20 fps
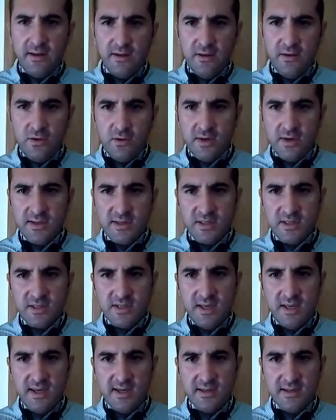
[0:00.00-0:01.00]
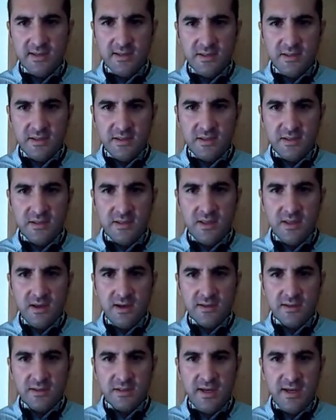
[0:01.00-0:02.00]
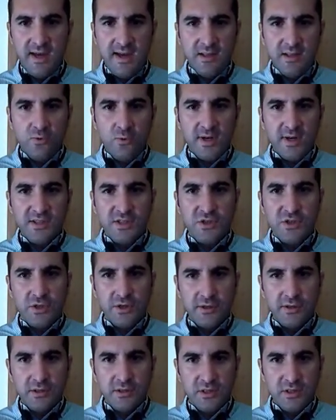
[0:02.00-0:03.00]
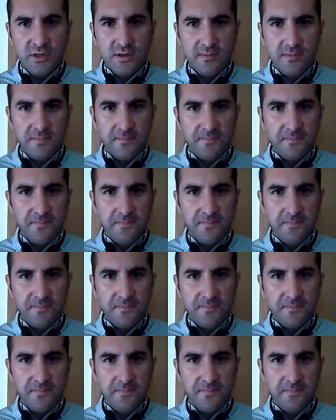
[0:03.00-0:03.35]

you can see 10 questions.